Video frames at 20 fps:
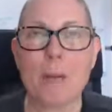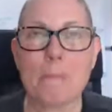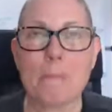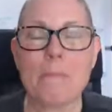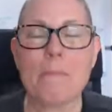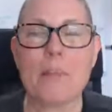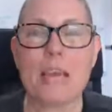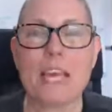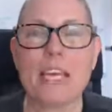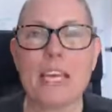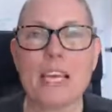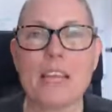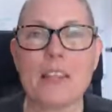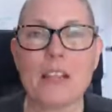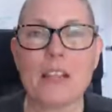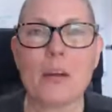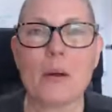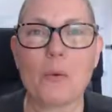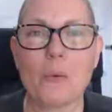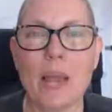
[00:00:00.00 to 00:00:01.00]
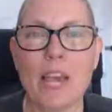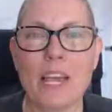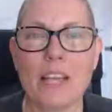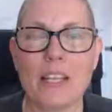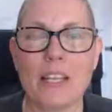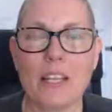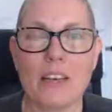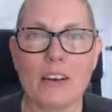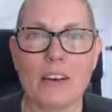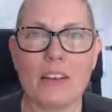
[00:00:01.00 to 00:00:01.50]
making their way in
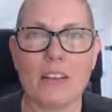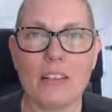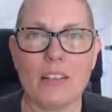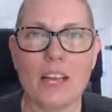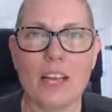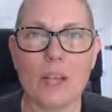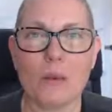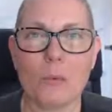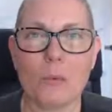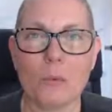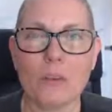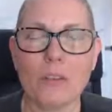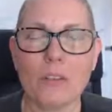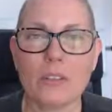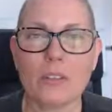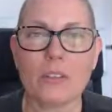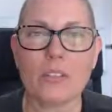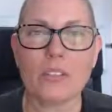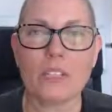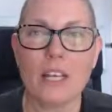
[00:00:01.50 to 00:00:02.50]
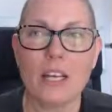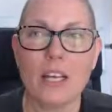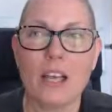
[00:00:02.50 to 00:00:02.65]
the online world